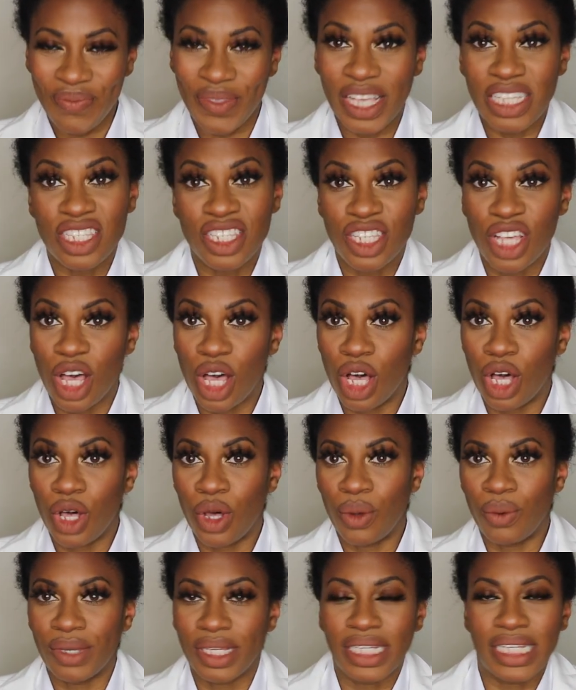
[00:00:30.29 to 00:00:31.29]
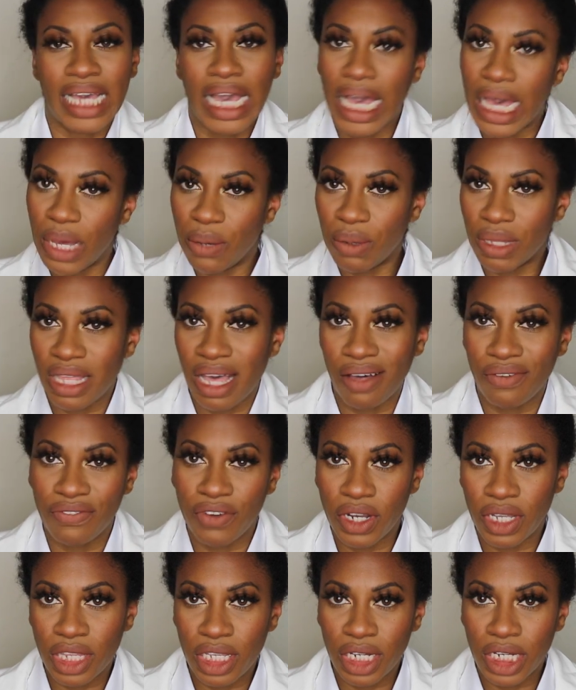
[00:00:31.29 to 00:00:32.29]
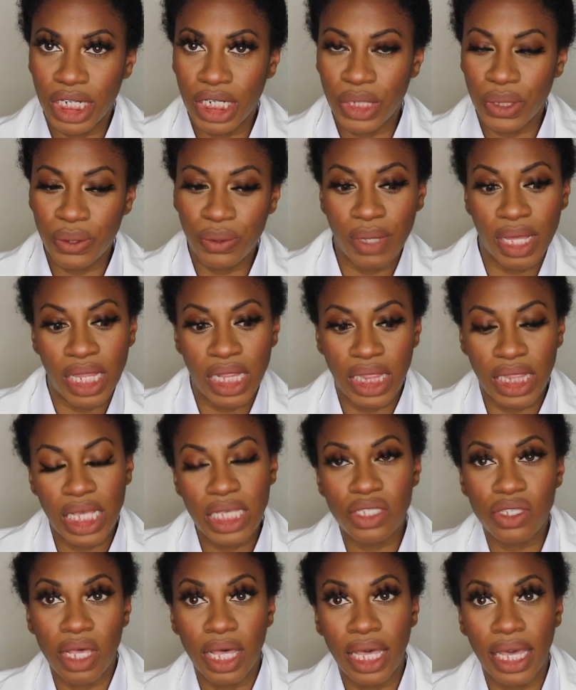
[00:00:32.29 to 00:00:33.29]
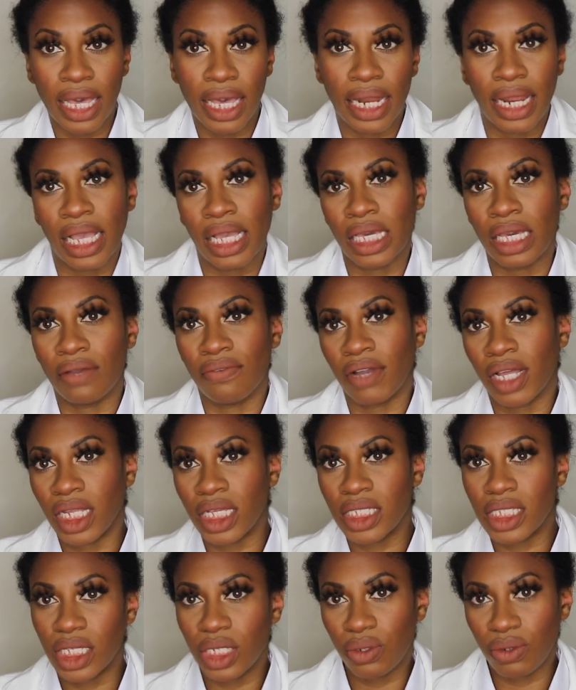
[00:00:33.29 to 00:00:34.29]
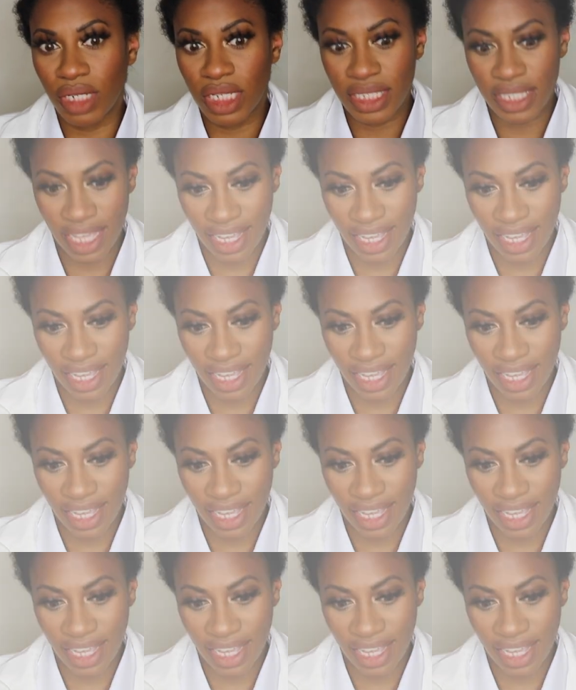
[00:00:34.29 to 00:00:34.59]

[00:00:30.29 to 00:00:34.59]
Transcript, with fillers: so yeah without further ado let's go ahead and get ready to do this